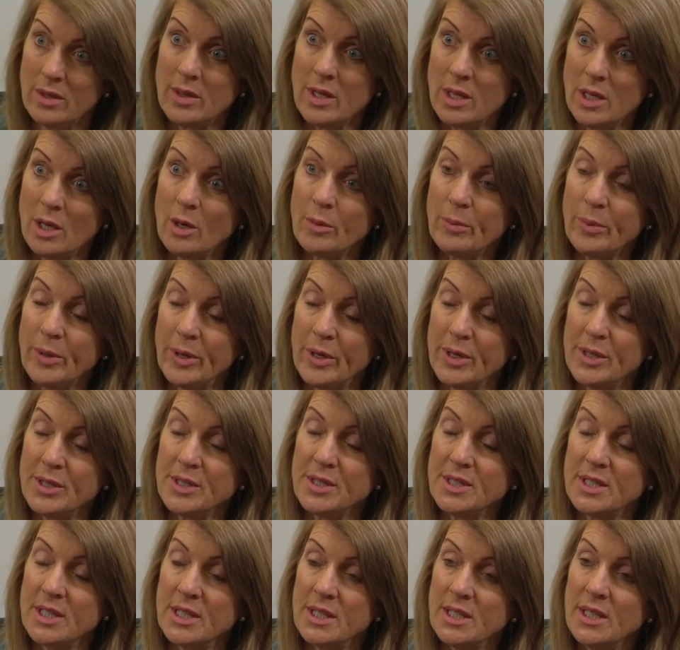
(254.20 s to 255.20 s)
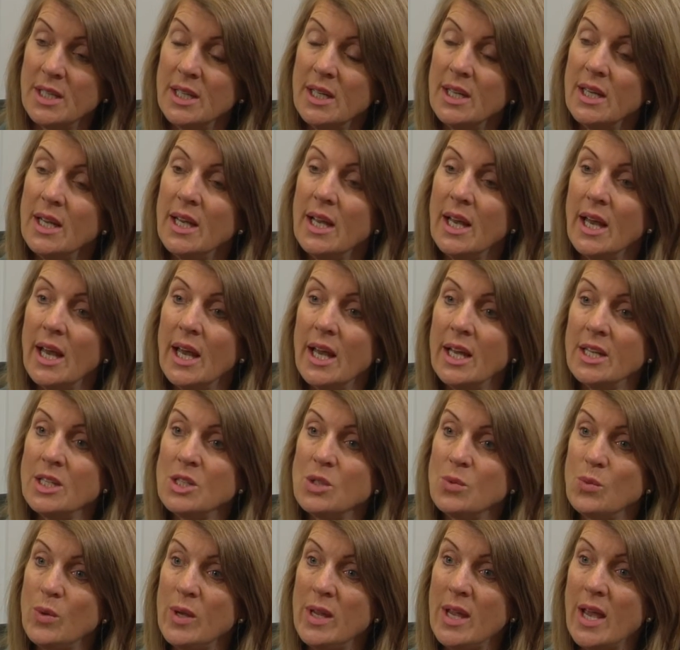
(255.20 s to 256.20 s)
the young person
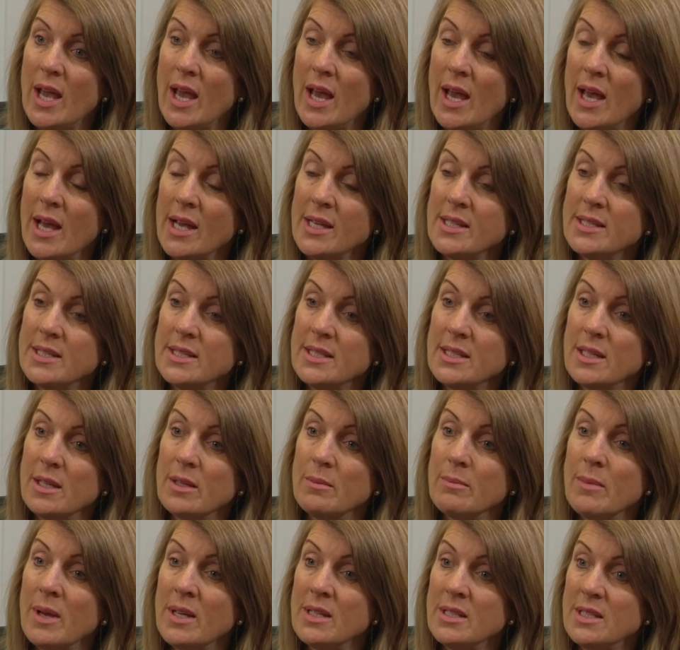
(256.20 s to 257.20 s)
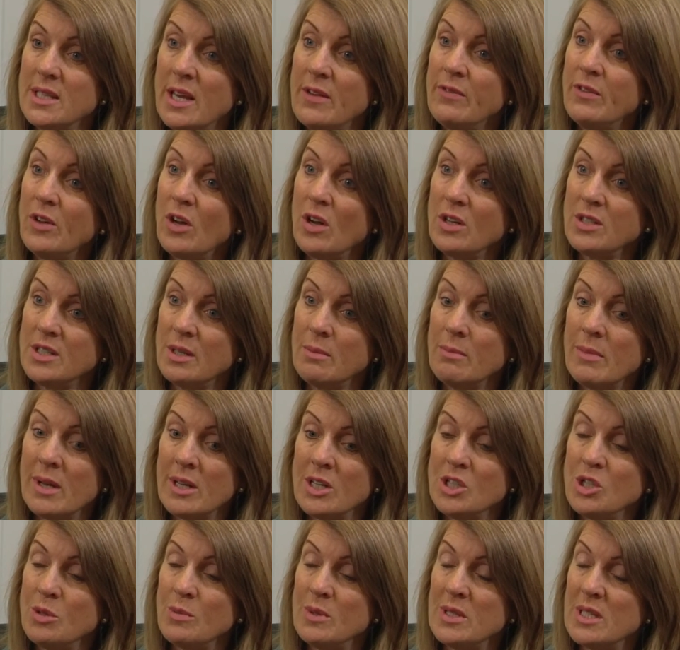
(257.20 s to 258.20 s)
and we ask my safeguarding
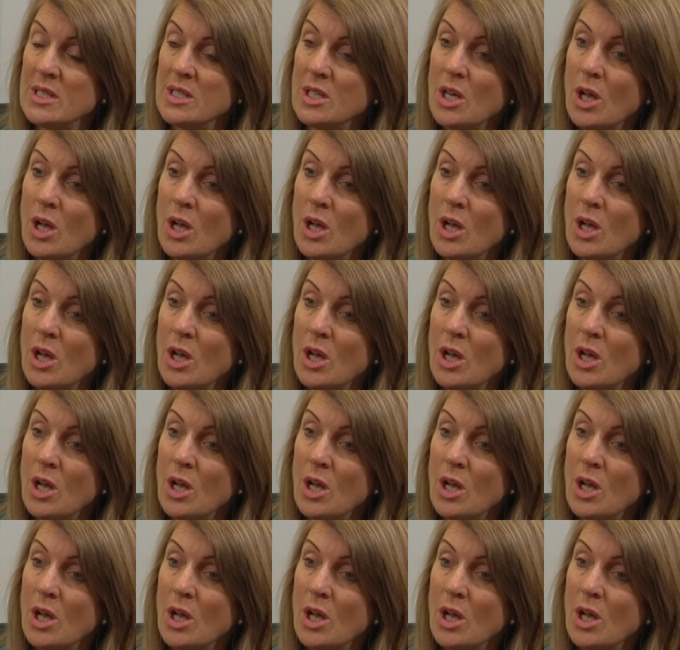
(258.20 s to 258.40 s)
manager, Mrs.